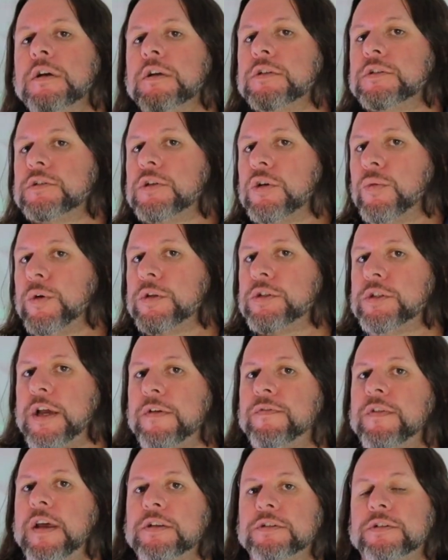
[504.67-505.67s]
So what you
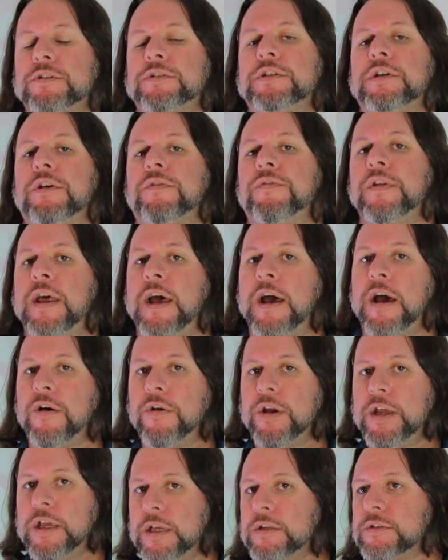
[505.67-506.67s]
have to ask yourself now
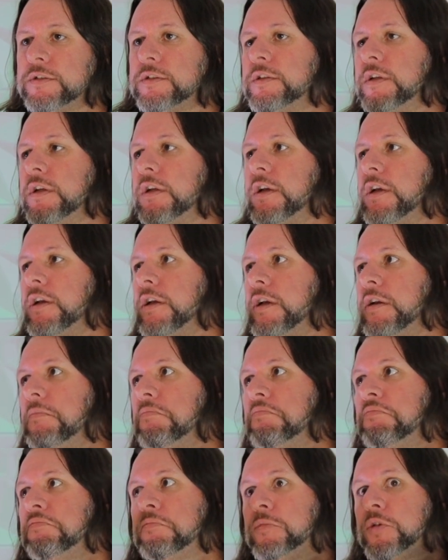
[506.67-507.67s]
is,
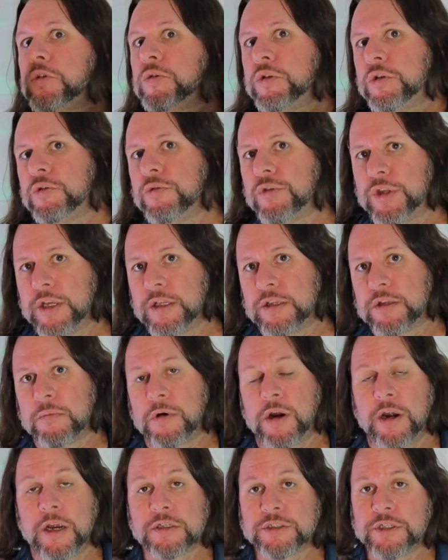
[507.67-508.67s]
do you think the
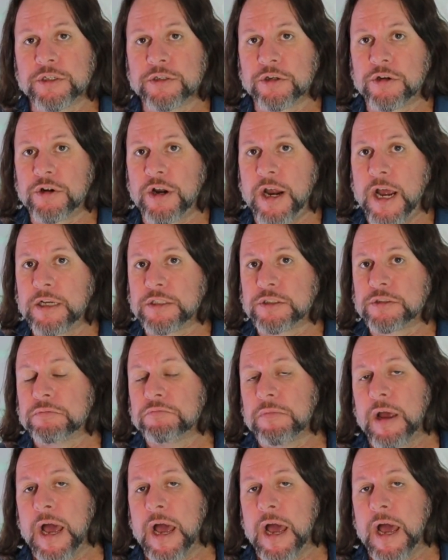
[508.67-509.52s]
market's going to crash?